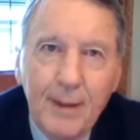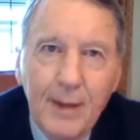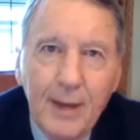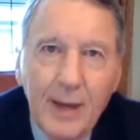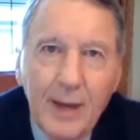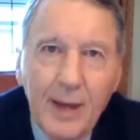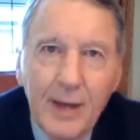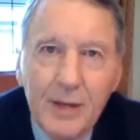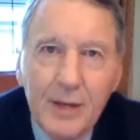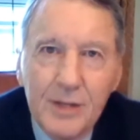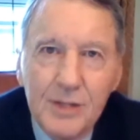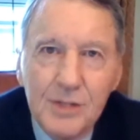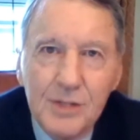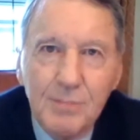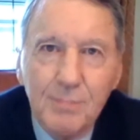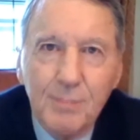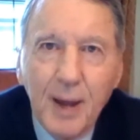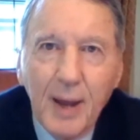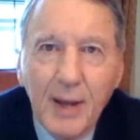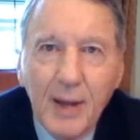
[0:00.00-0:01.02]
and it is
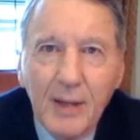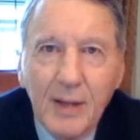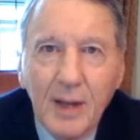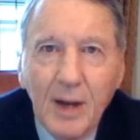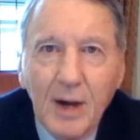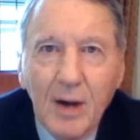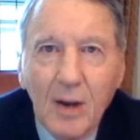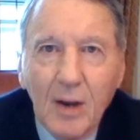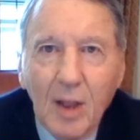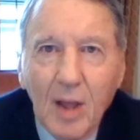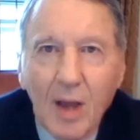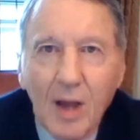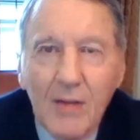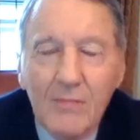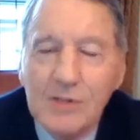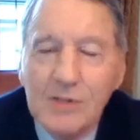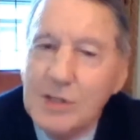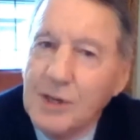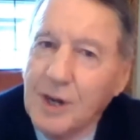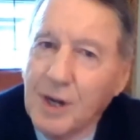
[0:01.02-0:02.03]
impacting our
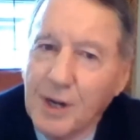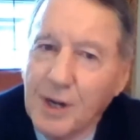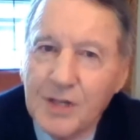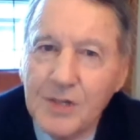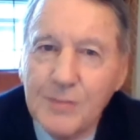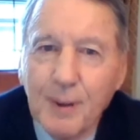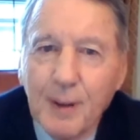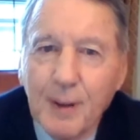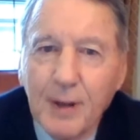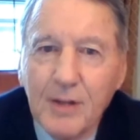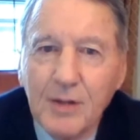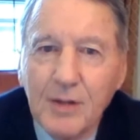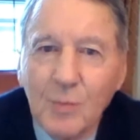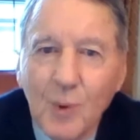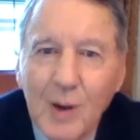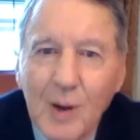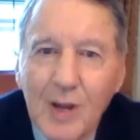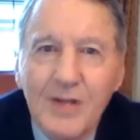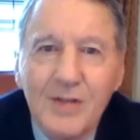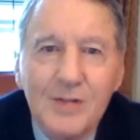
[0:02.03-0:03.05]
lives in unexpected
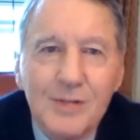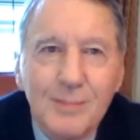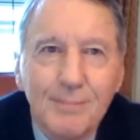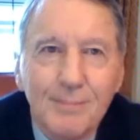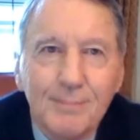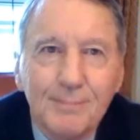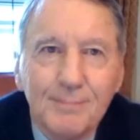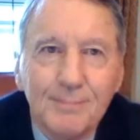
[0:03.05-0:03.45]
ways.